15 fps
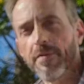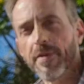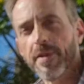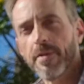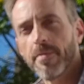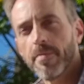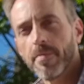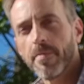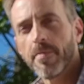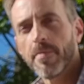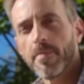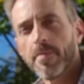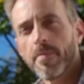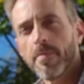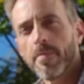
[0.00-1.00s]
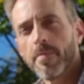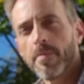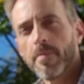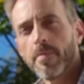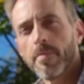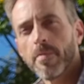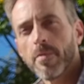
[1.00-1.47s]
live in.
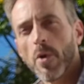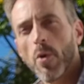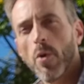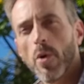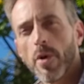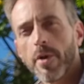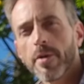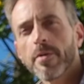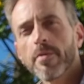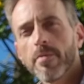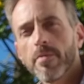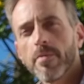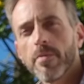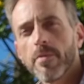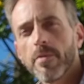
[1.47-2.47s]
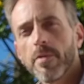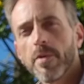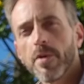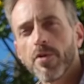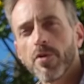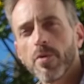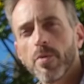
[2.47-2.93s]
Or
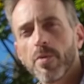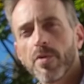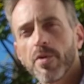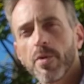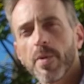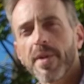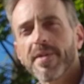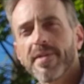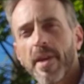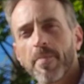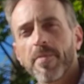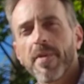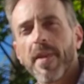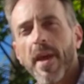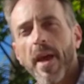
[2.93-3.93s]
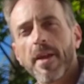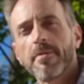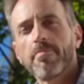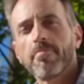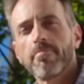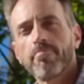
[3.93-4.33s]
you choose to accept that.